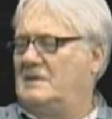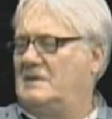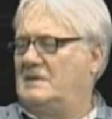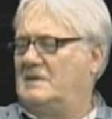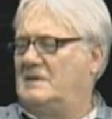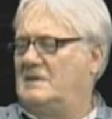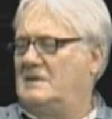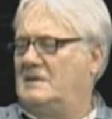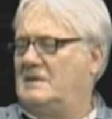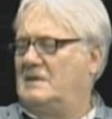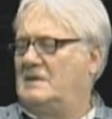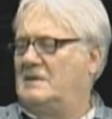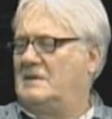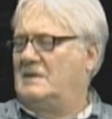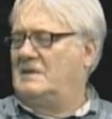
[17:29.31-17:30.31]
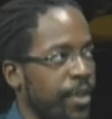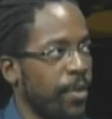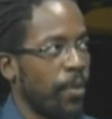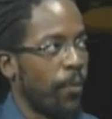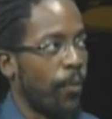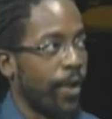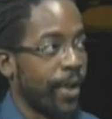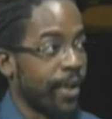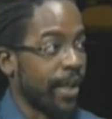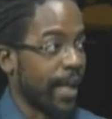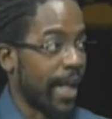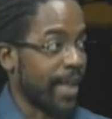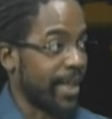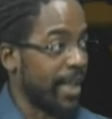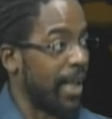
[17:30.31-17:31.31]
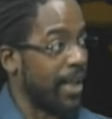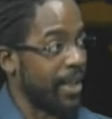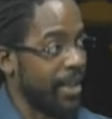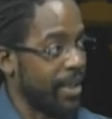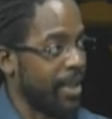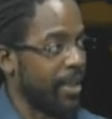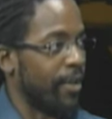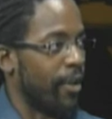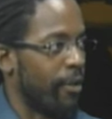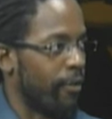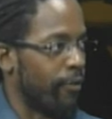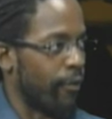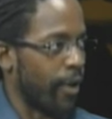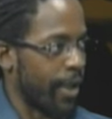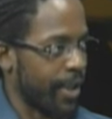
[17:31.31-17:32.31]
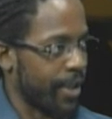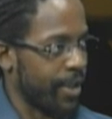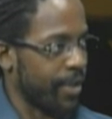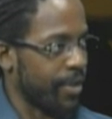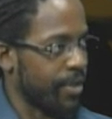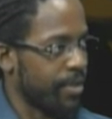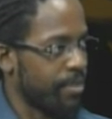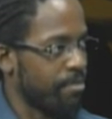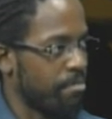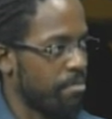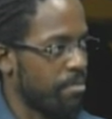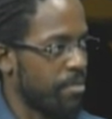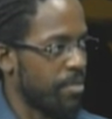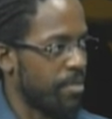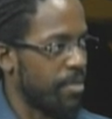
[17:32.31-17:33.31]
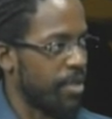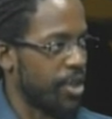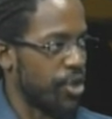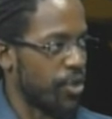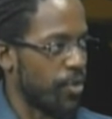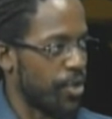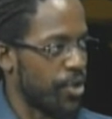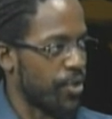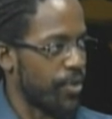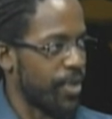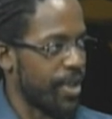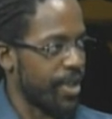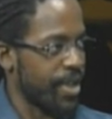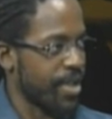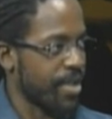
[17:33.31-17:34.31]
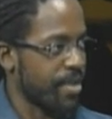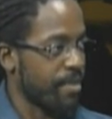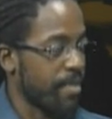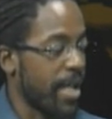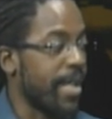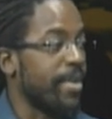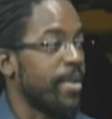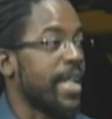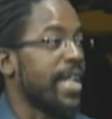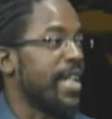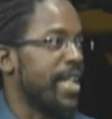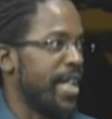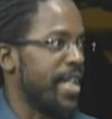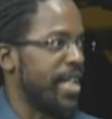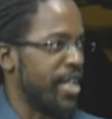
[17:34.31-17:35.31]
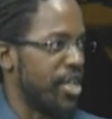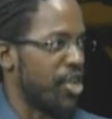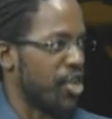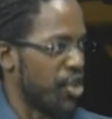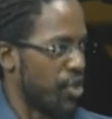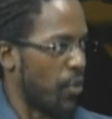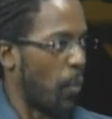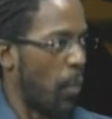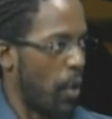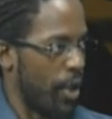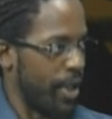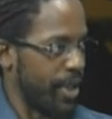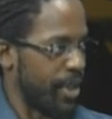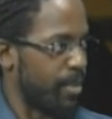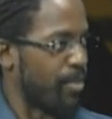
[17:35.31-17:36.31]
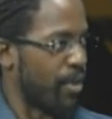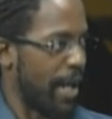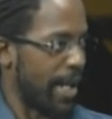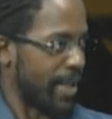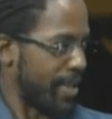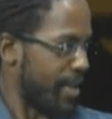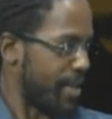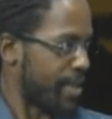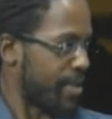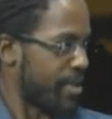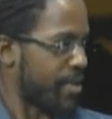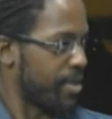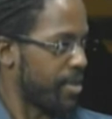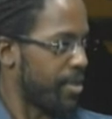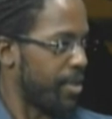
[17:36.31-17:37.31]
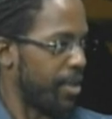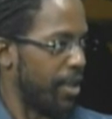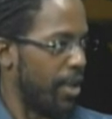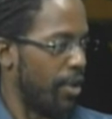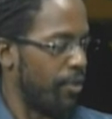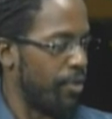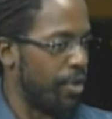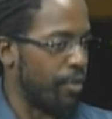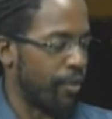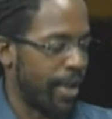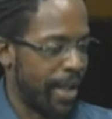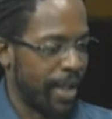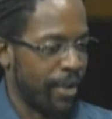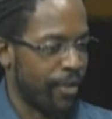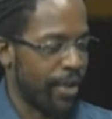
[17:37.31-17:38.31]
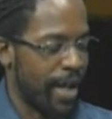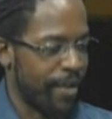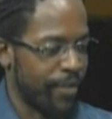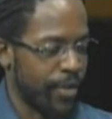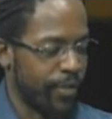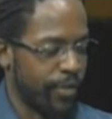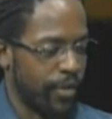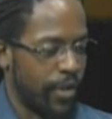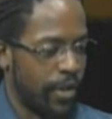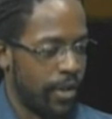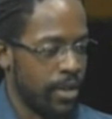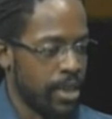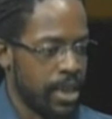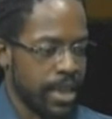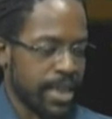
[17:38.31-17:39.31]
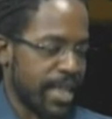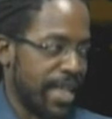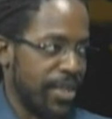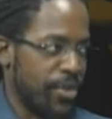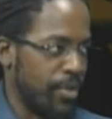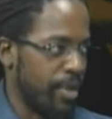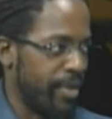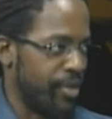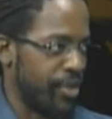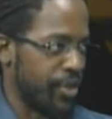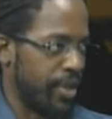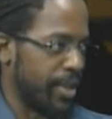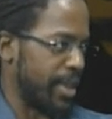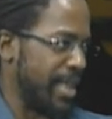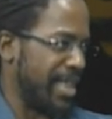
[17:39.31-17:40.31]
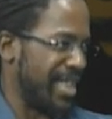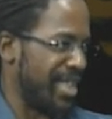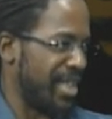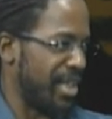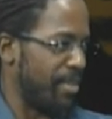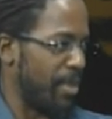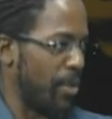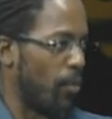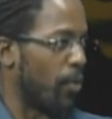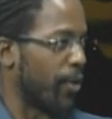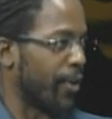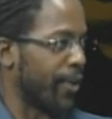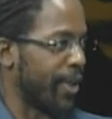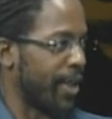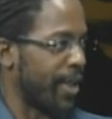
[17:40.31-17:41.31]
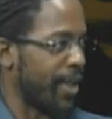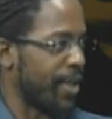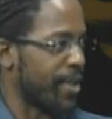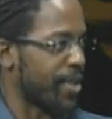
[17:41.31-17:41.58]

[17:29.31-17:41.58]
That's actually where I got the idea of writing the short stories. In addition to wanting to practice, the writing craft overall, because I do have a strong tendency to be wordy.